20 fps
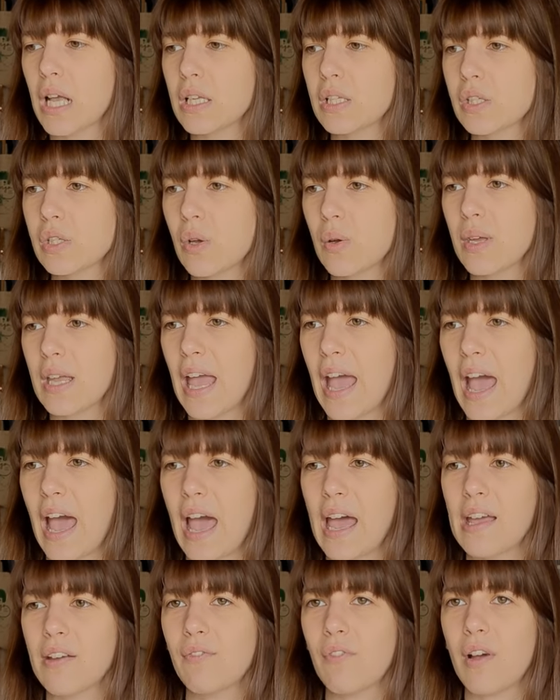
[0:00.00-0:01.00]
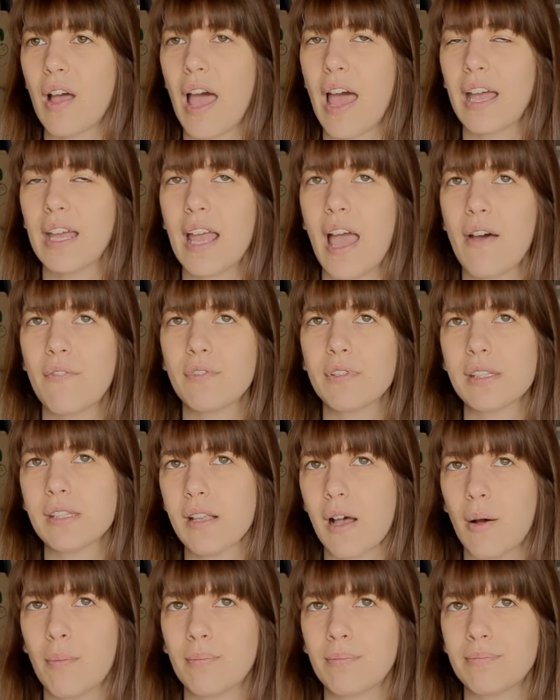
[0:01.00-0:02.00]
So yeah, I have
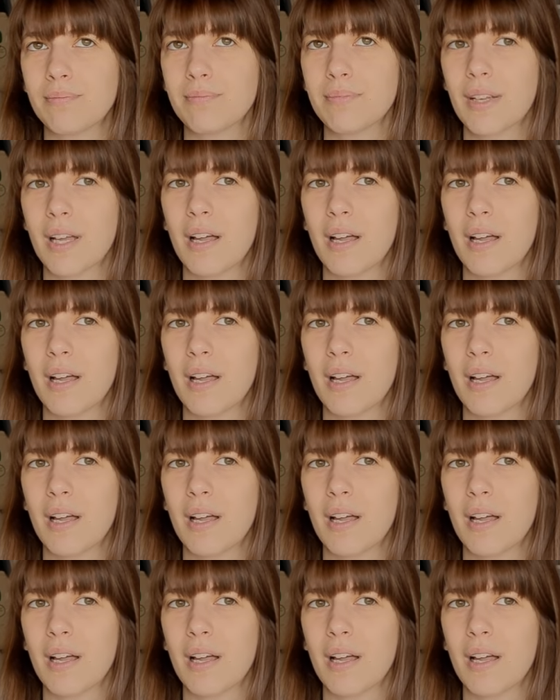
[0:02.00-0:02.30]
some